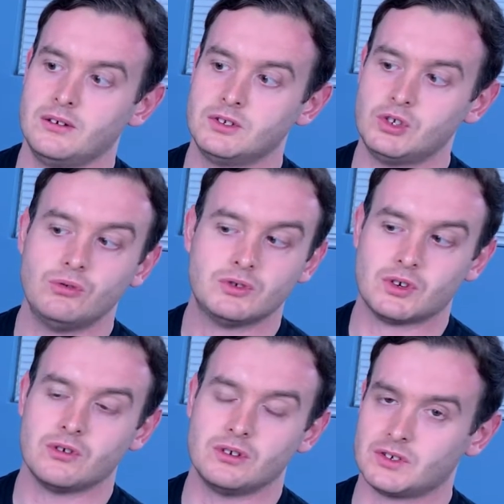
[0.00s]
to a
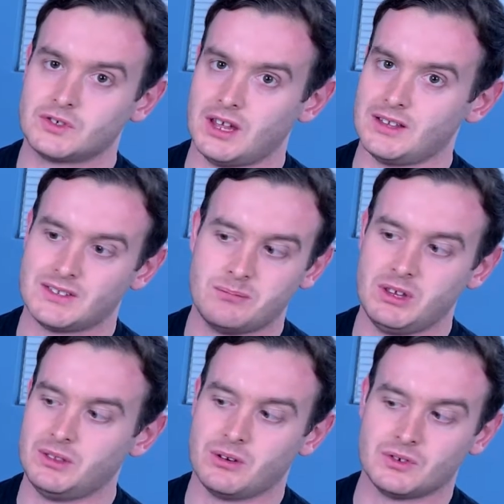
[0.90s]
certain extent. I
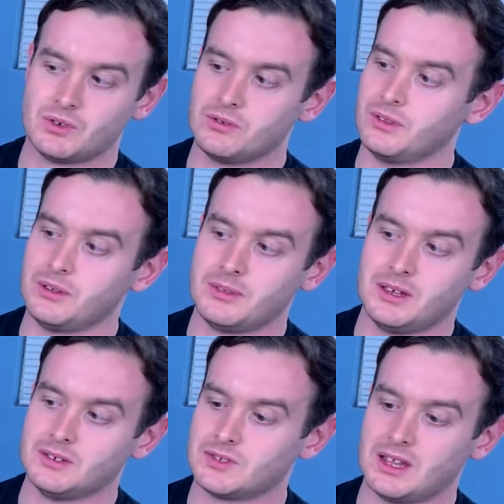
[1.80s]
mean, there are certainly
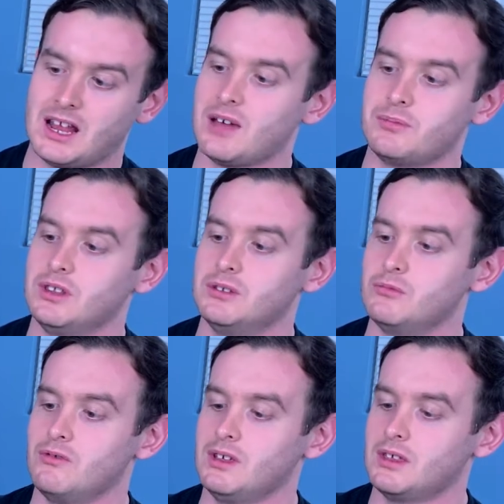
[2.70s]
things that happen in the
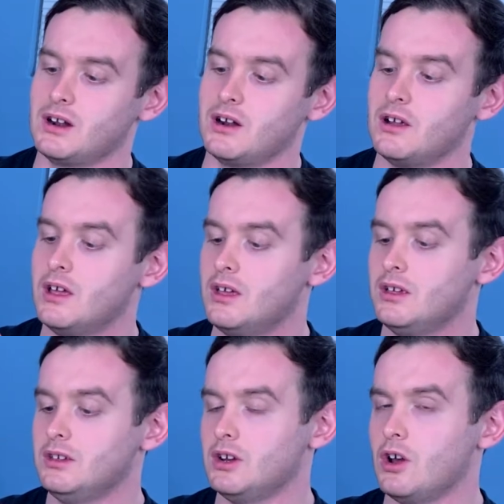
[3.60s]
movie that are,
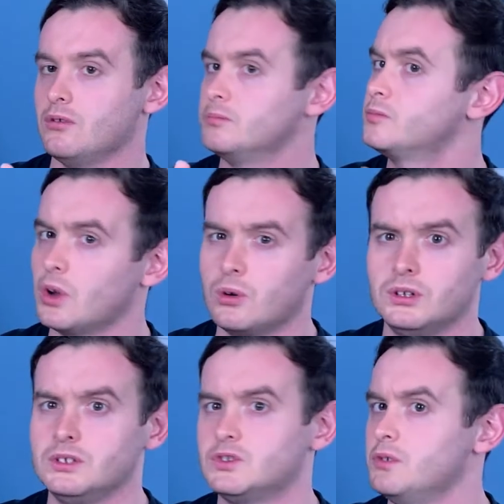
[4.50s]

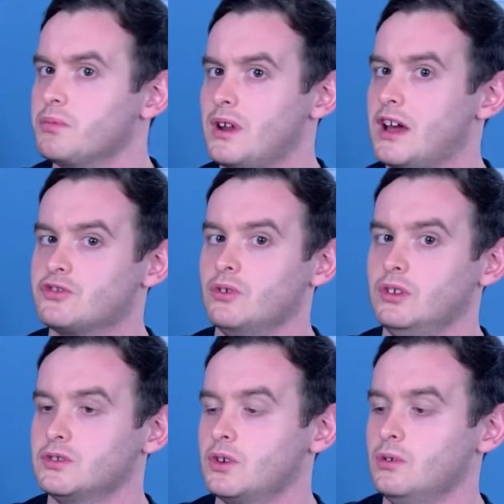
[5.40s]
totally supernatural
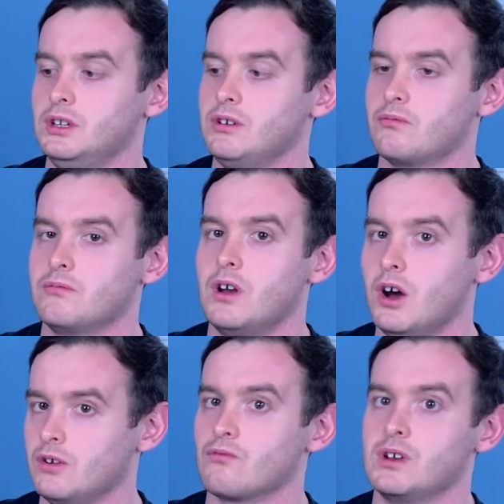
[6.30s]
and totally
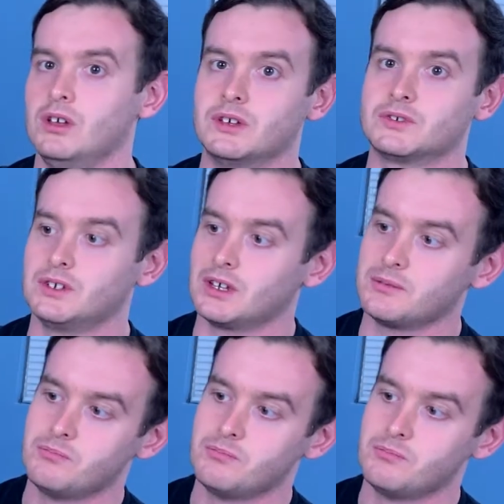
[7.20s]
unrealistic.